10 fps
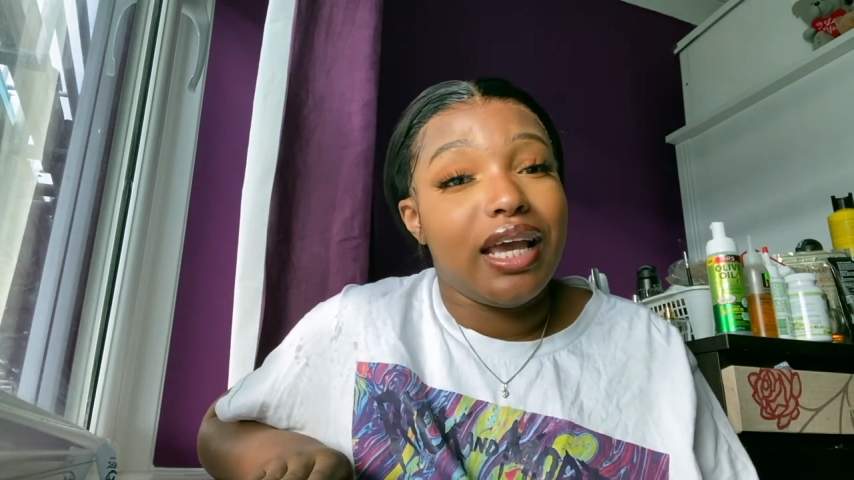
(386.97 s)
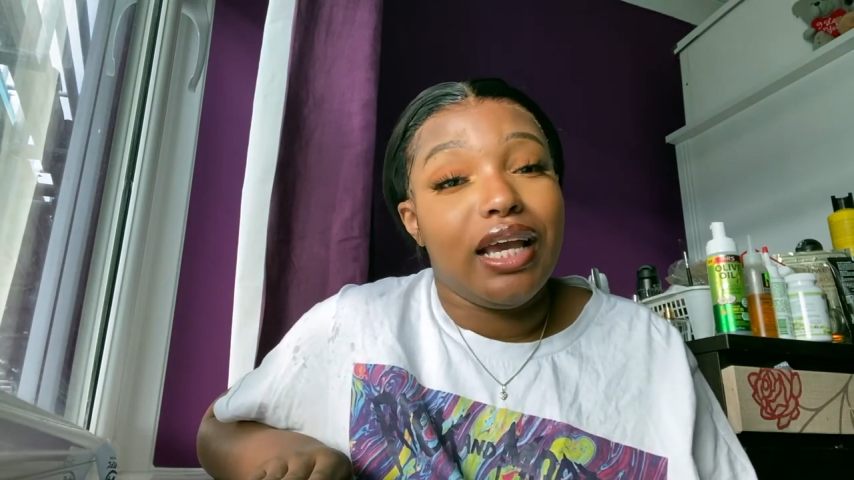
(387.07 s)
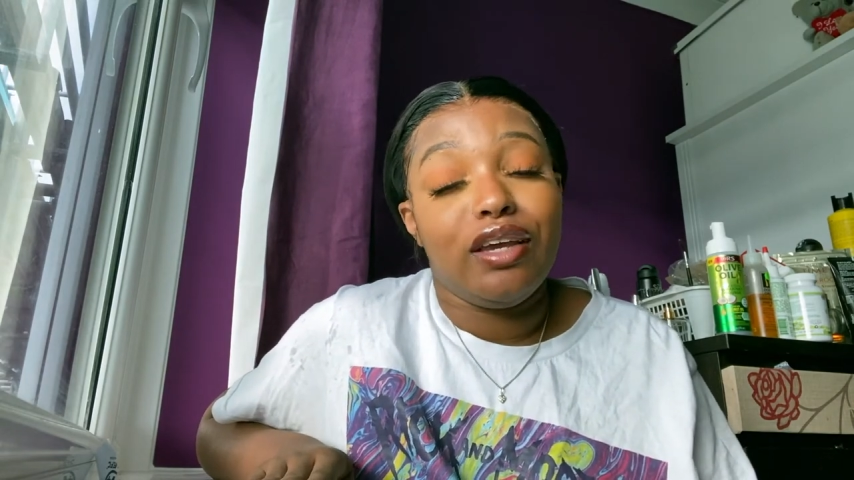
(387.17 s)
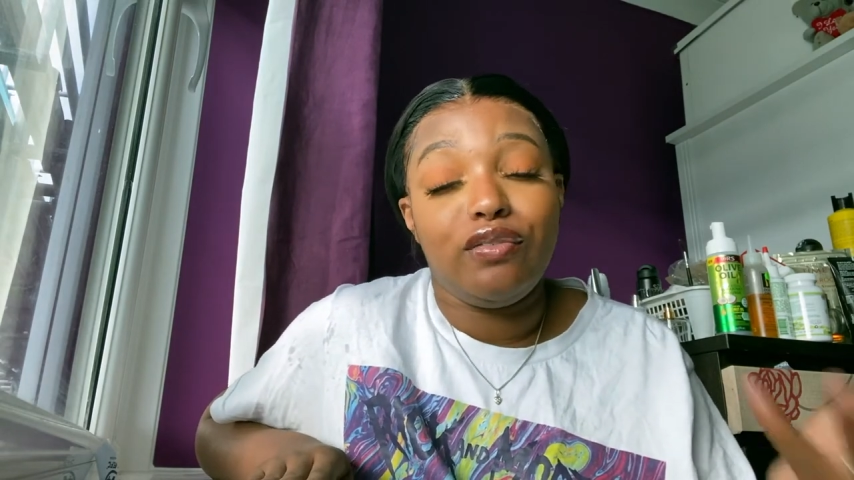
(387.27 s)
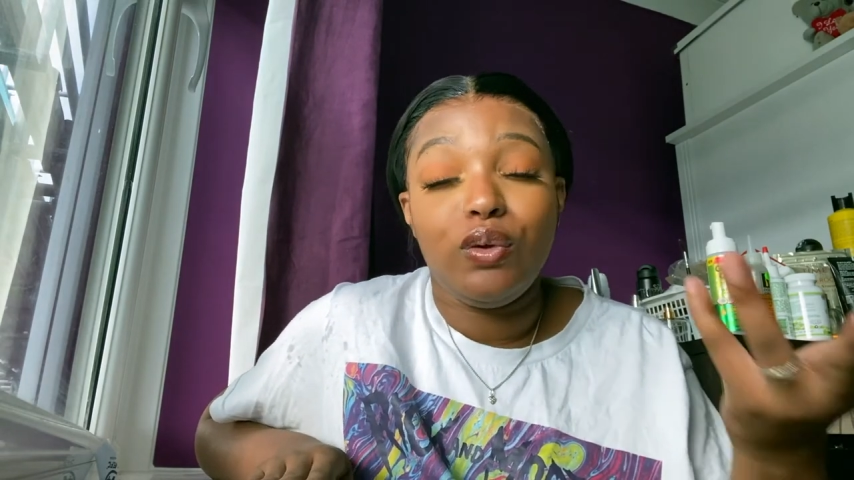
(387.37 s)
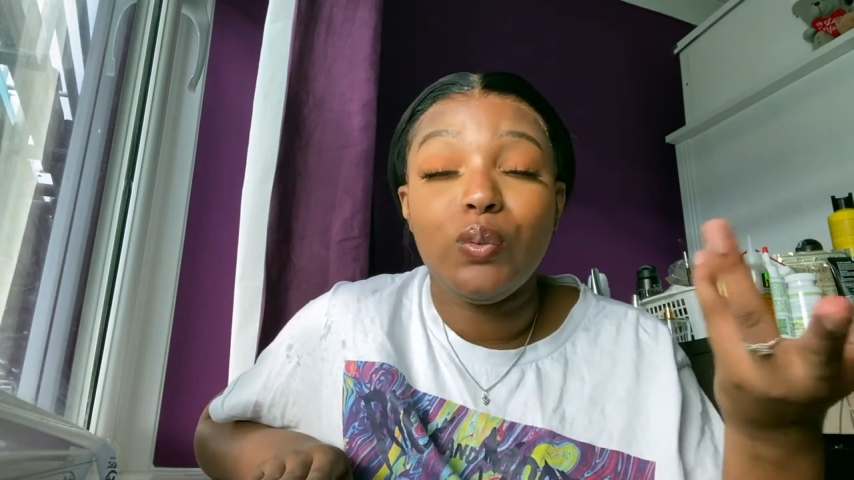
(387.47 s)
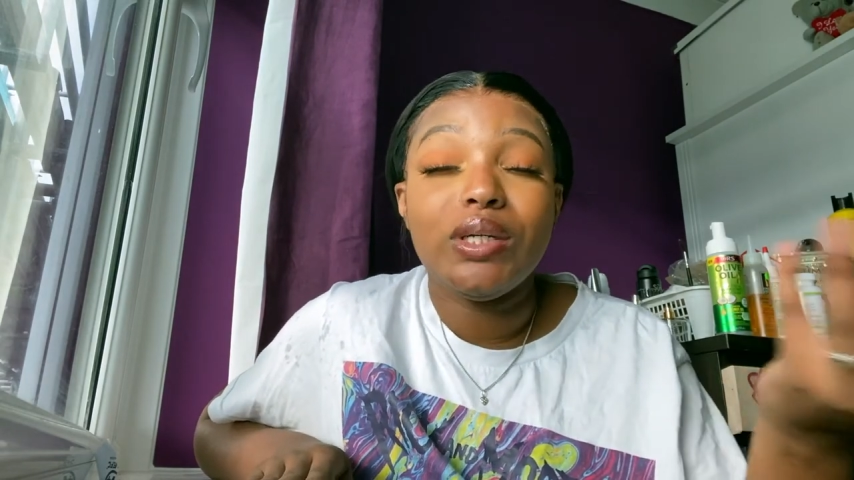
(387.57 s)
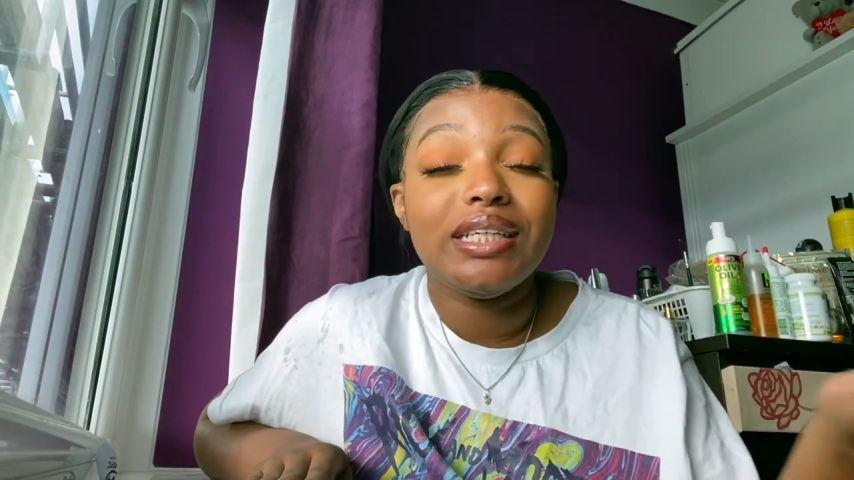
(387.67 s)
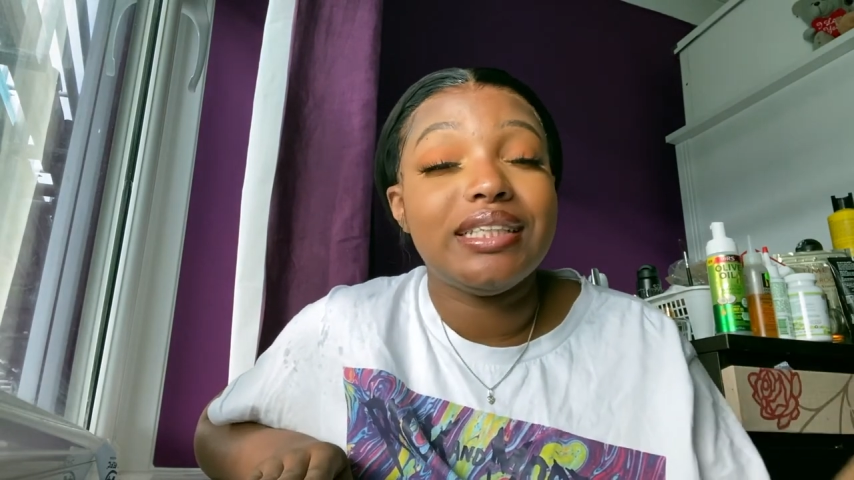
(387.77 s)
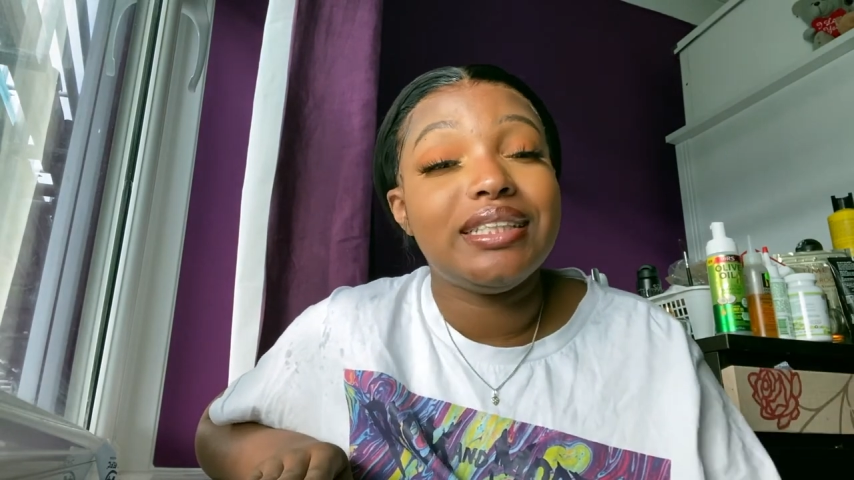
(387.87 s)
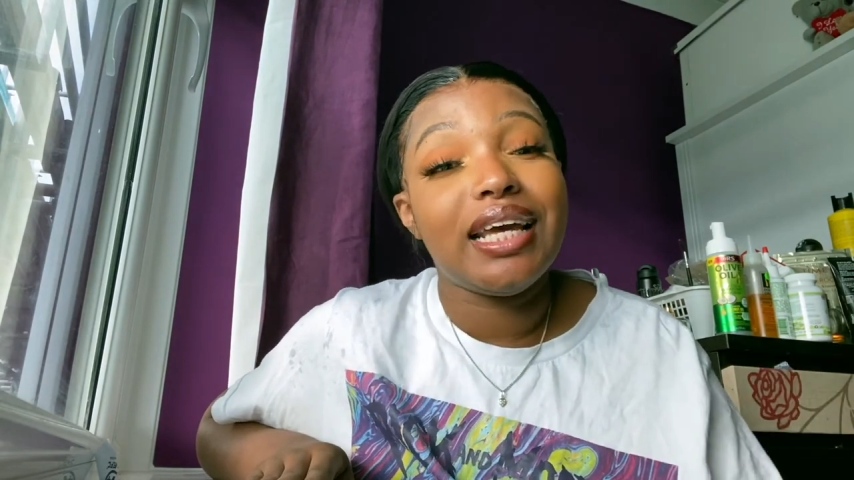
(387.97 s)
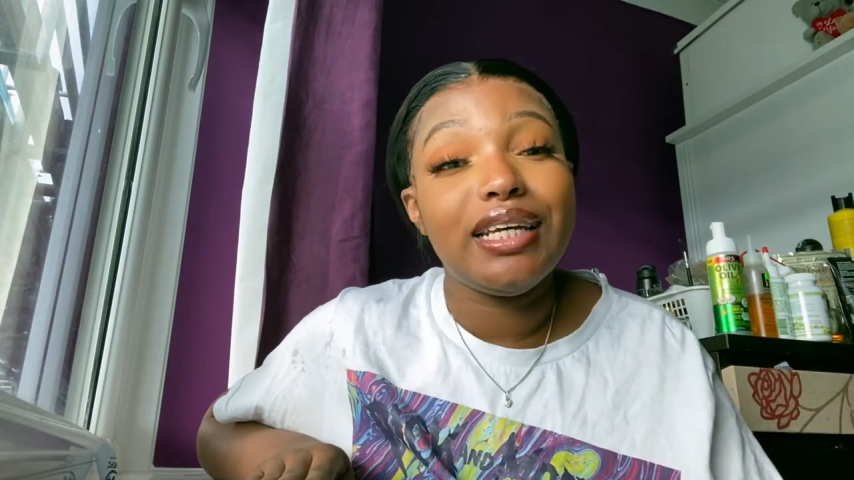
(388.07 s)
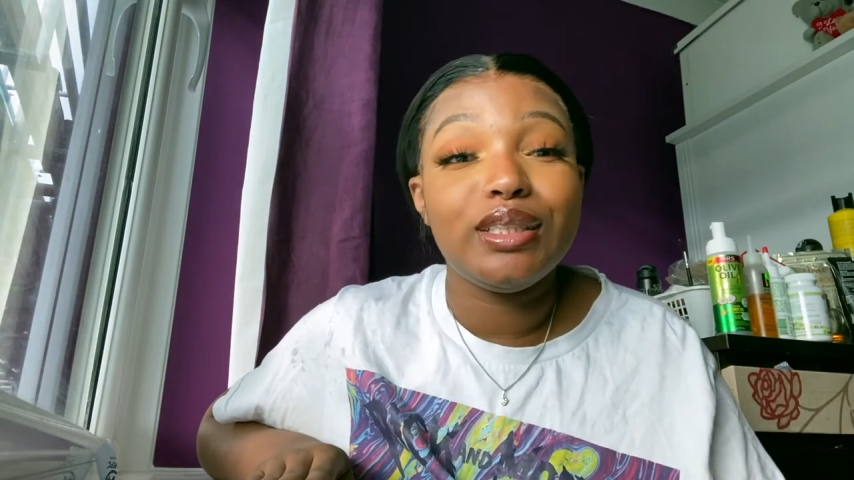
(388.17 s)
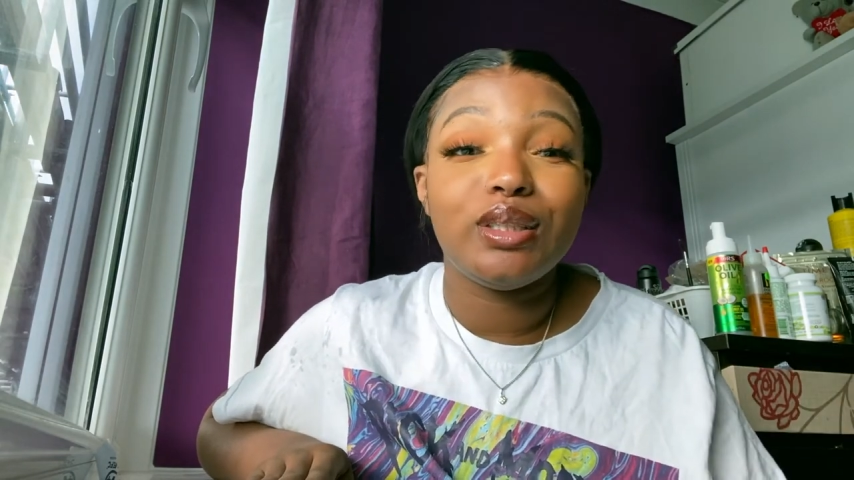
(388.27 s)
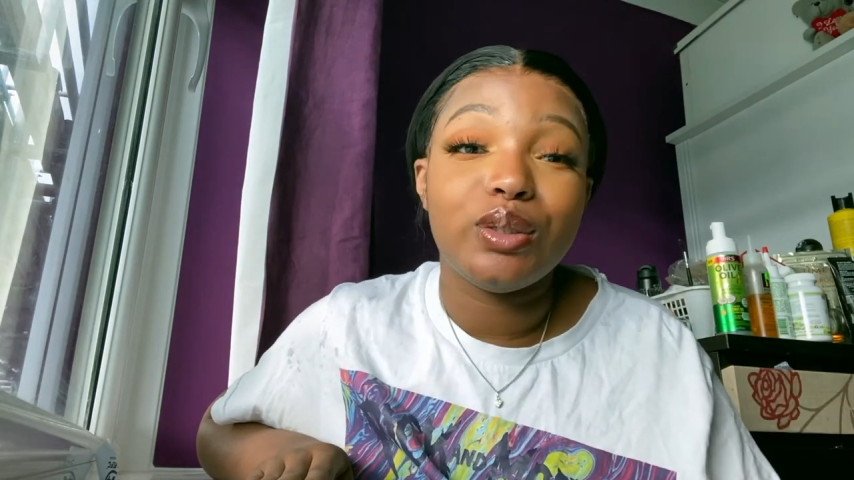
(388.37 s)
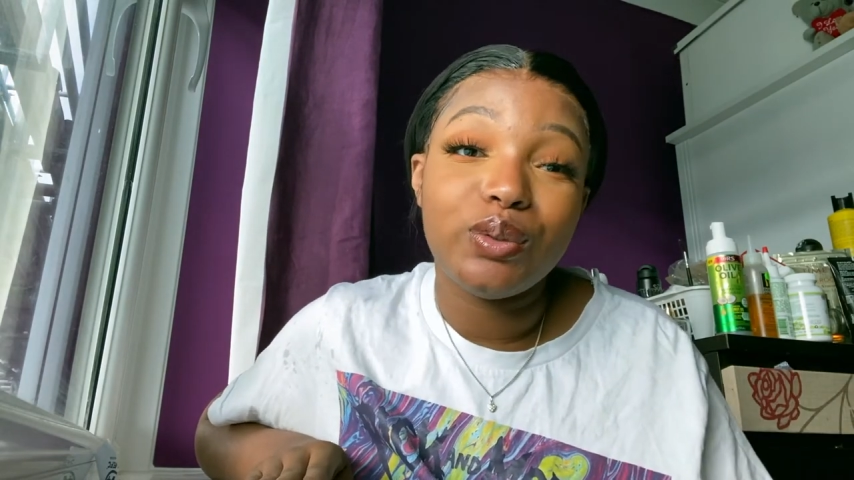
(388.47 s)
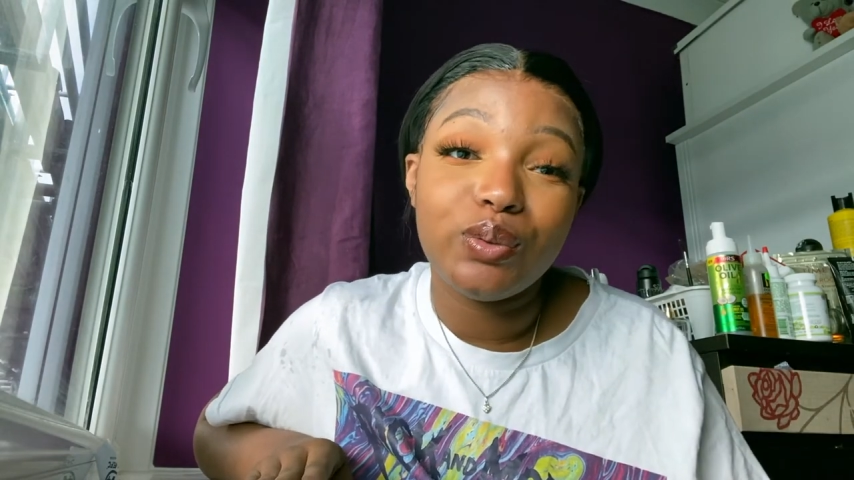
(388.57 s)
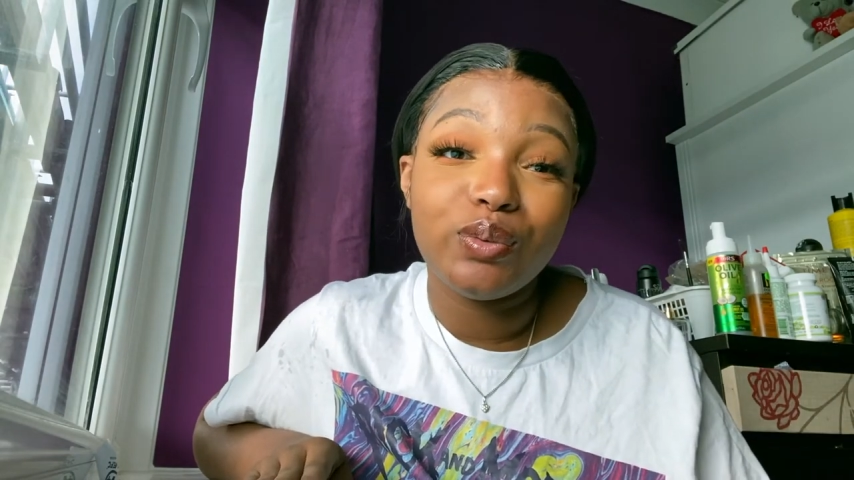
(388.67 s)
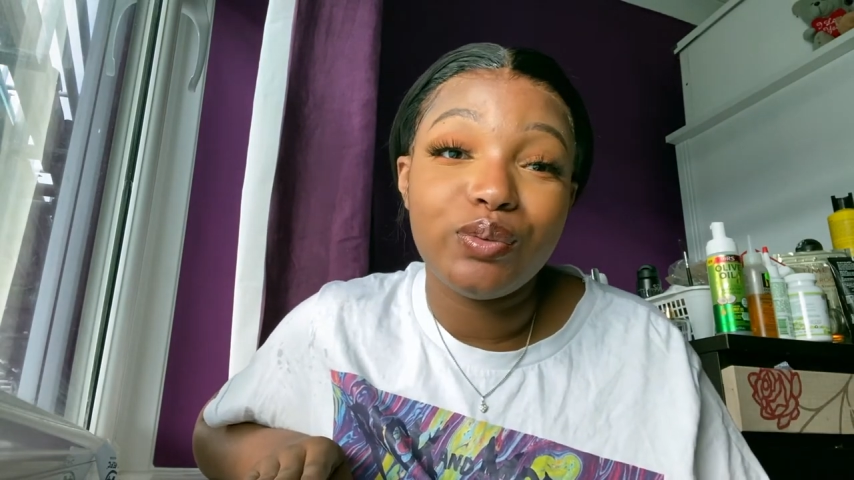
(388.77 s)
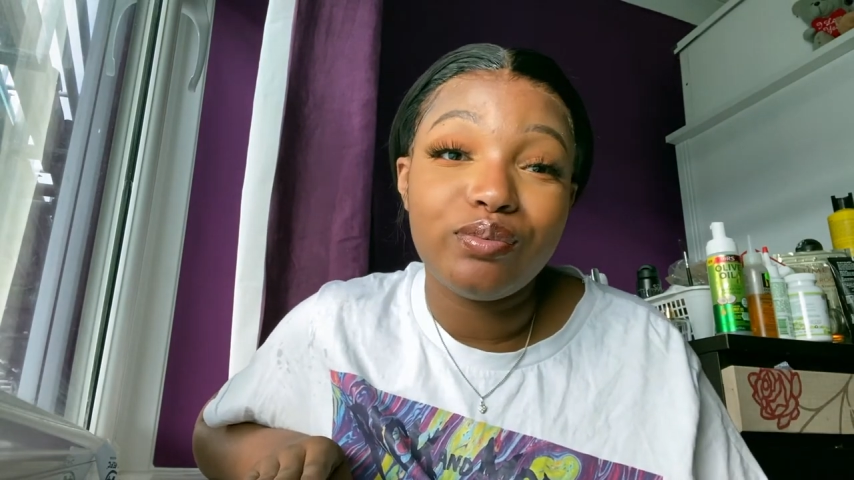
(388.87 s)
if you want to stay
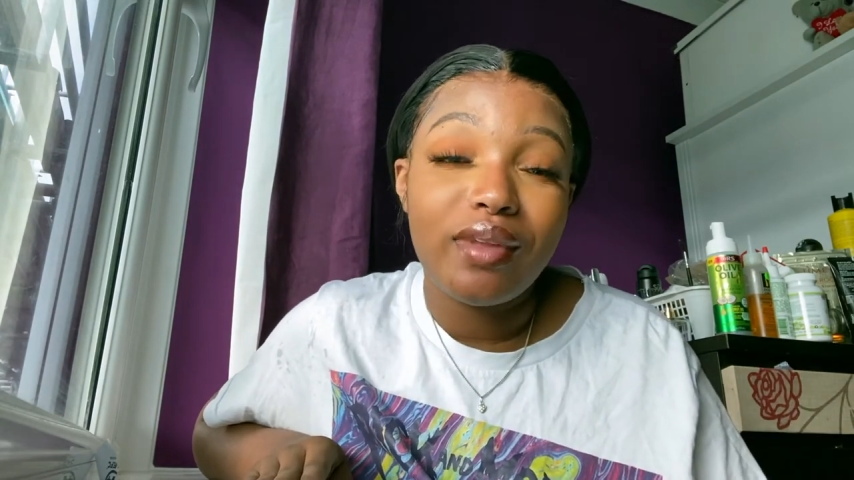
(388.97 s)
tuned